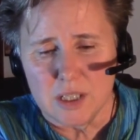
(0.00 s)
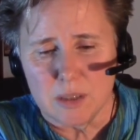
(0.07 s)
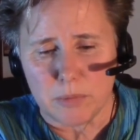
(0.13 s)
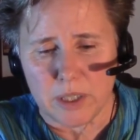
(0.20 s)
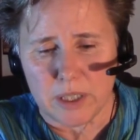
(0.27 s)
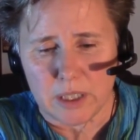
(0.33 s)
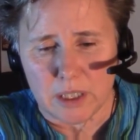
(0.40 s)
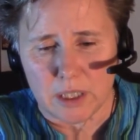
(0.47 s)

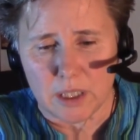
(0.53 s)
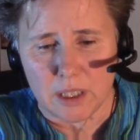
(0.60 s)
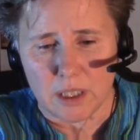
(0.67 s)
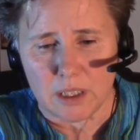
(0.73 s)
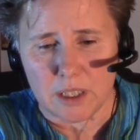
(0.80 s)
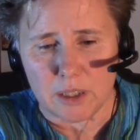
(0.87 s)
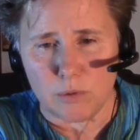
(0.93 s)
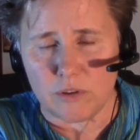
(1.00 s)
but
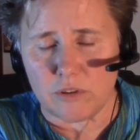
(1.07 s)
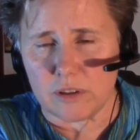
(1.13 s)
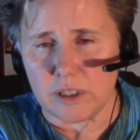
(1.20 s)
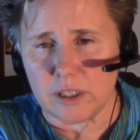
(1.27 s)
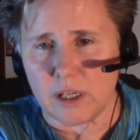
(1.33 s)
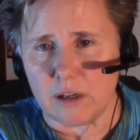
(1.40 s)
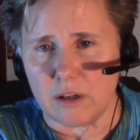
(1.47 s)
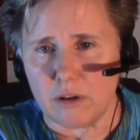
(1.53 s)
he recently
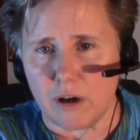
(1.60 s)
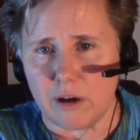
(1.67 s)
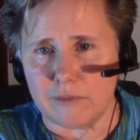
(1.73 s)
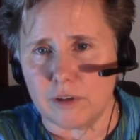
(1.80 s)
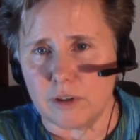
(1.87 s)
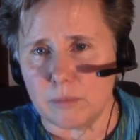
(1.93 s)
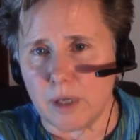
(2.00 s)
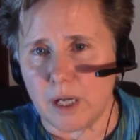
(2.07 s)
got an
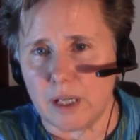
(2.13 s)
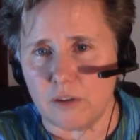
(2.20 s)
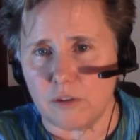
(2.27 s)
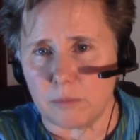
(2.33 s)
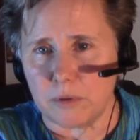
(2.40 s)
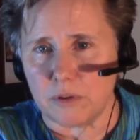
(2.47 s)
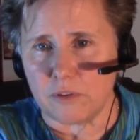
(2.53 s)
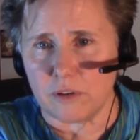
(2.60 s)
offer to buy his
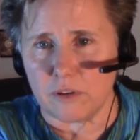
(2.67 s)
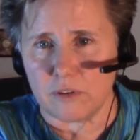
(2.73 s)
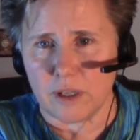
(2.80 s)
business.